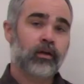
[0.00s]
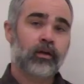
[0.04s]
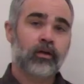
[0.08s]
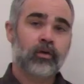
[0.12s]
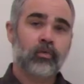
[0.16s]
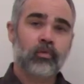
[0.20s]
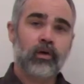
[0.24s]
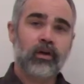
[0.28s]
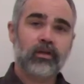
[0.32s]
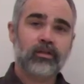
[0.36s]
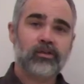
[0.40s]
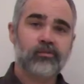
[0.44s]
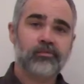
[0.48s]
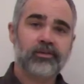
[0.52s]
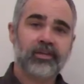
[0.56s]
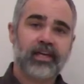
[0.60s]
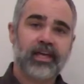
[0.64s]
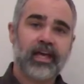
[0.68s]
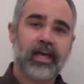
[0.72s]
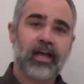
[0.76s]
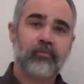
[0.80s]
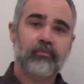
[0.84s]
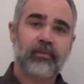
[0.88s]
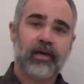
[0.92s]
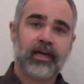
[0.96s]
Welcome to
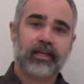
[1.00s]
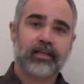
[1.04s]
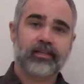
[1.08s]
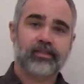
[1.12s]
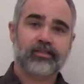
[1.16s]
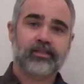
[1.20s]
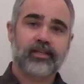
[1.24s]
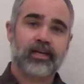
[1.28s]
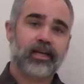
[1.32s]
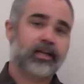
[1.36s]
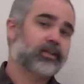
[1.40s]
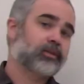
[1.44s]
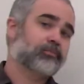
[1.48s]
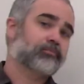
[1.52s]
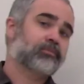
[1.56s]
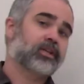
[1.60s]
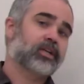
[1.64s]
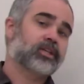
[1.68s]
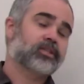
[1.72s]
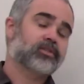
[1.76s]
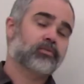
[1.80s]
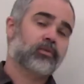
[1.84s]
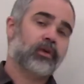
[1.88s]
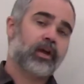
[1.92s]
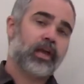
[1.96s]
Calbeckistan, the
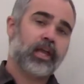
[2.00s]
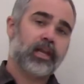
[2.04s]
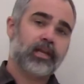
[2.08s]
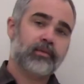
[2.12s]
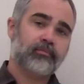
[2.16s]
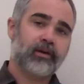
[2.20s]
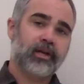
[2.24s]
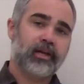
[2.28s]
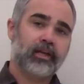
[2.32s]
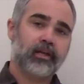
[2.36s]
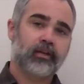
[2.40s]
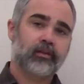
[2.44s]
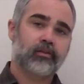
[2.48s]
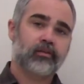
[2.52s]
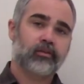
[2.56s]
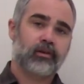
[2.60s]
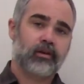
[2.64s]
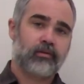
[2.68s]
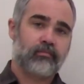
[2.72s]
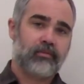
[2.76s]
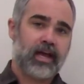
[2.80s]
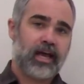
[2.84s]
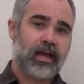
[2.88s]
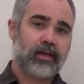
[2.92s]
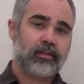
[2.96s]
place where anybody can
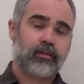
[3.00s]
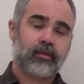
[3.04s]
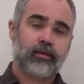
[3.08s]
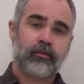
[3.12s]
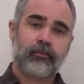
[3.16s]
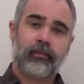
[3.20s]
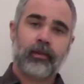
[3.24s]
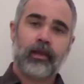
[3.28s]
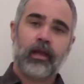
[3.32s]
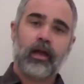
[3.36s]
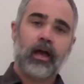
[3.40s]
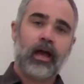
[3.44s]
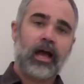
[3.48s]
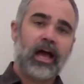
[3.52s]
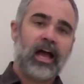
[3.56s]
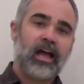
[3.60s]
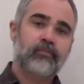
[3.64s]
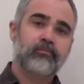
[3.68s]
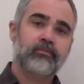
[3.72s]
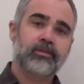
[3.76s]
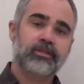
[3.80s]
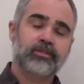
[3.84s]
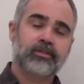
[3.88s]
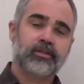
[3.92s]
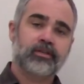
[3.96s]
learn math.
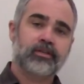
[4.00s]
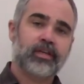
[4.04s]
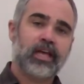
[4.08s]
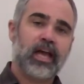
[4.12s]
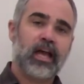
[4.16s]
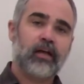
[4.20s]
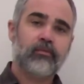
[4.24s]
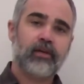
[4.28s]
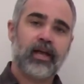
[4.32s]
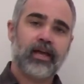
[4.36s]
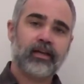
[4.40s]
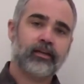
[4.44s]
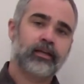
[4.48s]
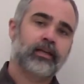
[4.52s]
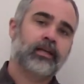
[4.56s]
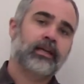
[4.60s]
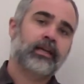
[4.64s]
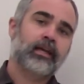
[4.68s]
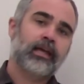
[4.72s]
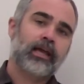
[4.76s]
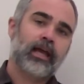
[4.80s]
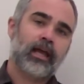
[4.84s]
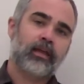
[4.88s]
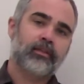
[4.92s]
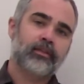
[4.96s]
I'm Mr.
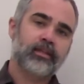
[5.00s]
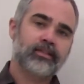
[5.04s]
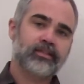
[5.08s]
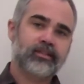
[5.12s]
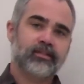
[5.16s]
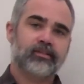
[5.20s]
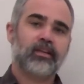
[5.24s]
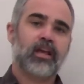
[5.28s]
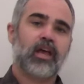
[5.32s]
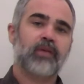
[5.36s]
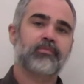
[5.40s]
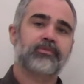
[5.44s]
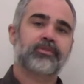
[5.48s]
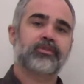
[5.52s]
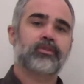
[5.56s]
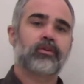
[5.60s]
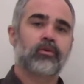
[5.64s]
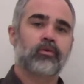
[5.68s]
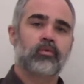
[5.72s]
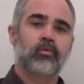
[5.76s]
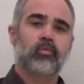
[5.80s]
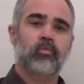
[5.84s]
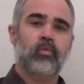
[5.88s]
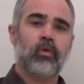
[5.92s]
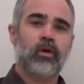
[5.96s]
Calbeck, and this is
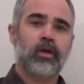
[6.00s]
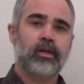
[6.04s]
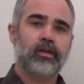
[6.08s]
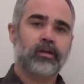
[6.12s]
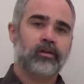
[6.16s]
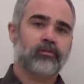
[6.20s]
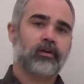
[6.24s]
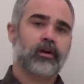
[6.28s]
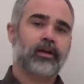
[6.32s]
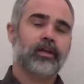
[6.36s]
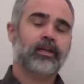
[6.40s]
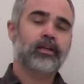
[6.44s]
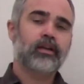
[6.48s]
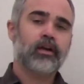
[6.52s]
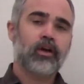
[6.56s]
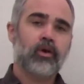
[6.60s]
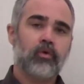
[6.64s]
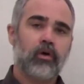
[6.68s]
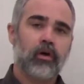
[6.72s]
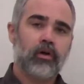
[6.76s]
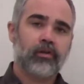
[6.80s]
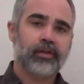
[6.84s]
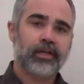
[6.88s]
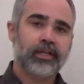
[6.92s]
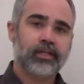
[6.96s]
episode 1 of our
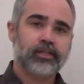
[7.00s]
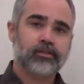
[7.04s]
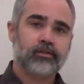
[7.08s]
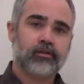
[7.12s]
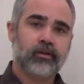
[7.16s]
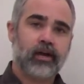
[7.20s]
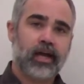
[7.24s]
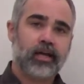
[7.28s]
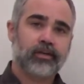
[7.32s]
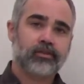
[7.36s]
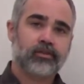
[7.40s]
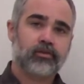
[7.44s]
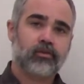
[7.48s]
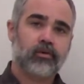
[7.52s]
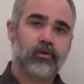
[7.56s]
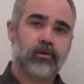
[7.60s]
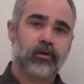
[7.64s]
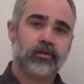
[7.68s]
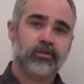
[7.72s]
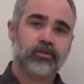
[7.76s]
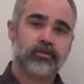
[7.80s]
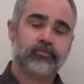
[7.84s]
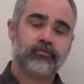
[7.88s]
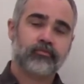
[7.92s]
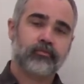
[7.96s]
Inequalities crash
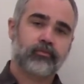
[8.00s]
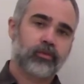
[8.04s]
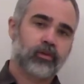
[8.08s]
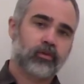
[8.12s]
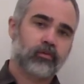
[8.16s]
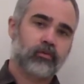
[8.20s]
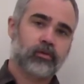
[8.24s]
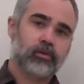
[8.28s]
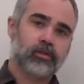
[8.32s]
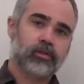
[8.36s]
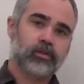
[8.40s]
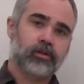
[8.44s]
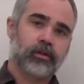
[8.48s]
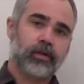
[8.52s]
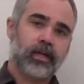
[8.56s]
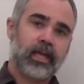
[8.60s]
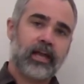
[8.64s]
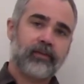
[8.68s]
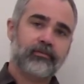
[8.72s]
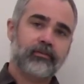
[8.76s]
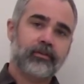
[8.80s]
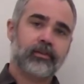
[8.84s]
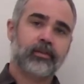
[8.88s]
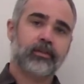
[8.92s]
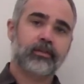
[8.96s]
course. We're going to learn
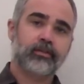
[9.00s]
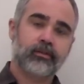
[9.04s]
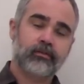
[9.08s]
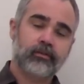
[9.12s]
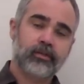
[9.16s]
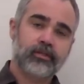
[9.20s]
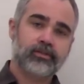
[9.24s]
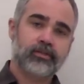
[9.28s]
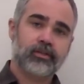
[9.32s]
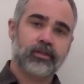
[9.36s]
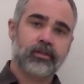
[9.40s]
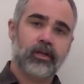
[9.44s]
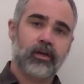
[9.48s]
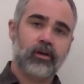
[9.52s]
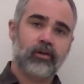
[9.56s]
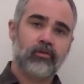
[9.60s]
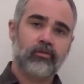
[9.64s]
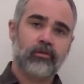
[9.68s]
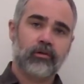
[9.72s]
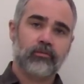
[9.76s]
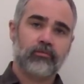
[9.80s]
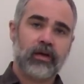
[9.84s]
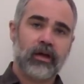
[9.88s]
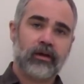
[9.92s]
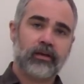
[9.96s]
everything there is to know
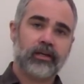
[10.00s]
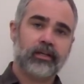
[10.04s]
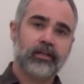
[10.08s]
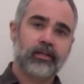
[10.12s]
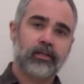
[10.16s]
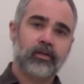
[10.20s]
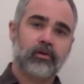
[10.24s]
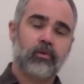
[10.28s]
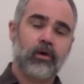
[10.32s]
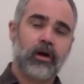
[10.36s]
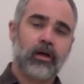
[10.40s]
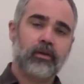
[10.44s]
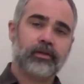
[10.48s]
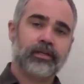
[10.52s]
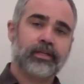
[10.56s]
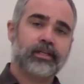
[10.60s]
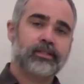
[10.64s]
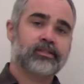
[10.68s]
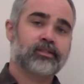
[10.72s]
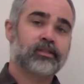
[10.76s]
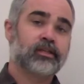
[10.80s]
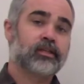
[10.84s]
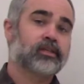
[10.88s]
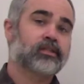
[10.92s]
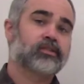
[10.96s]
about
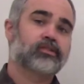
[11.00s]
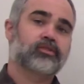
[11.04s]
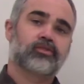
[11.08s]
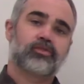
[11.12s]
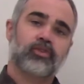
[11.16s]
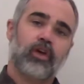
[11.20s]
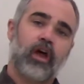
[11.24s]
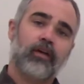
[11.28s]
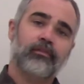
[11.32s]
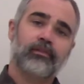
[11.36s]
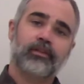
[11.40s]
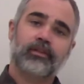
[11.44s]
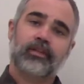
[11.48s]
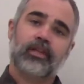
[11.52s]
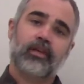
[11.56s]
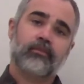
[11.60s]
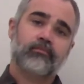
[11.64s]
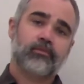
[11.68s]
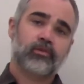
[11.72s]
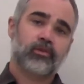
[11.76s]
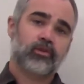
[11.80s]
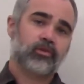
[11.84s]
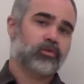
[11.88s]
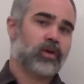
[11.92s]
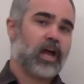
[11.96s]
inequalities, solving
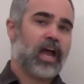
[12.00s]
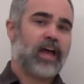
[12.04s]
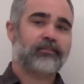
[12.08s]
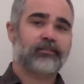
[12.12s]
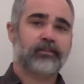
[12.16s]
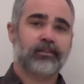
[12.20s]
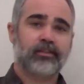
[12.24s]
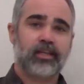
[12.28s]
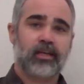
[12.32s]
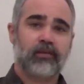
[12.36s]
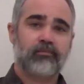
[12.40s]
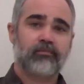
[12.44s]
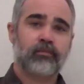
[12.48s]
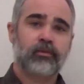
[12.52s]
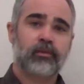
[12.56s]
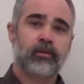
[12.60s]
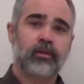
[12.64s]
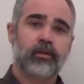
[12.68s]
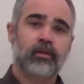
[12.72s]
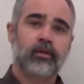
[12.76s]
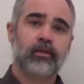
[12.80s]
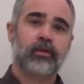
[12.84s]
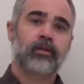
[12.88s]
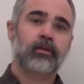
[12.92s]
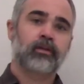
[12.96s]
them, graphing them.
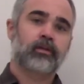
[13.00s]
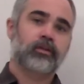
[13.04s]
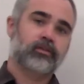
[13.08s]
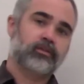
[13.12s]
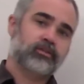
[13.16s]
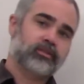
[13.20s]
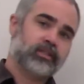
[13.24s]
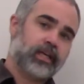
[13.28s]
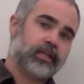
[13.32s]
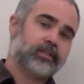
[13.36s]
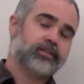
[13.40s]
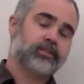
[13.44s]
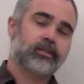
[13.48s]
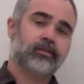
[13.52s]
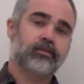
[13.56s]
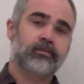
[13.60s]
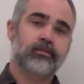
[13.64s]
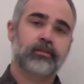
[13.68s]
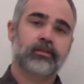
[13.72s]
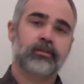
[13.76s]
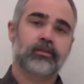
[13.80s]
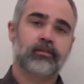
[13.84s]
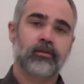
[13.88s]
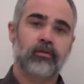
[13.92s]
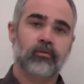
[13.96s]
You stay
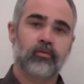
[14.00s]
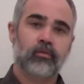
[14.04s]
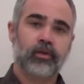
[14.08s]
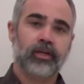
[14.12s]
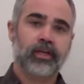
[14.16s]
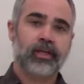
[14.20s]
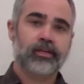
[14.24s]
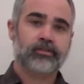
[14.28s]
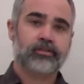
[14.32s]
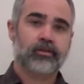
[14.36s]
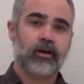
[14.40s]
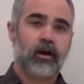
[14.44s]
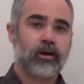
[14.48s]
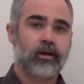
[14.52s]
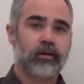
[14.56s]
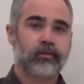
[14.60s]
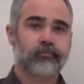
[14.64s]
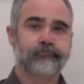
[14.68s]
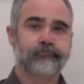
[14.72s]
tuned, and we'll get started.